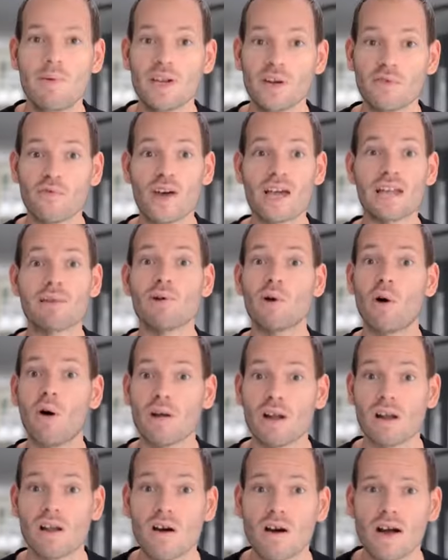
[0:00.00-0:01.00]
been available
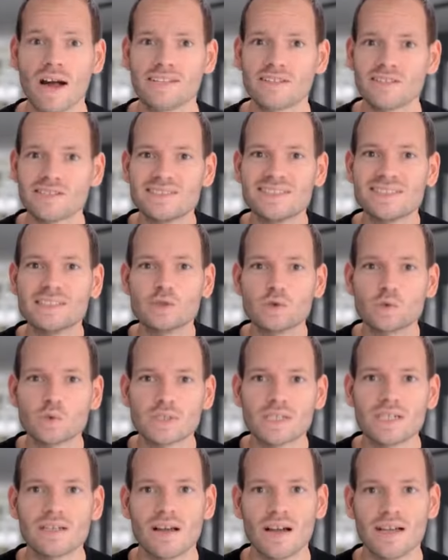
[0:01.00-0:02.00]
all along. I just didn't
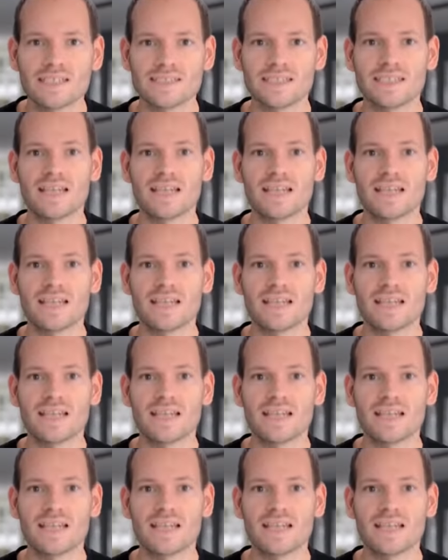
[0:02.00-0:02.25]
realize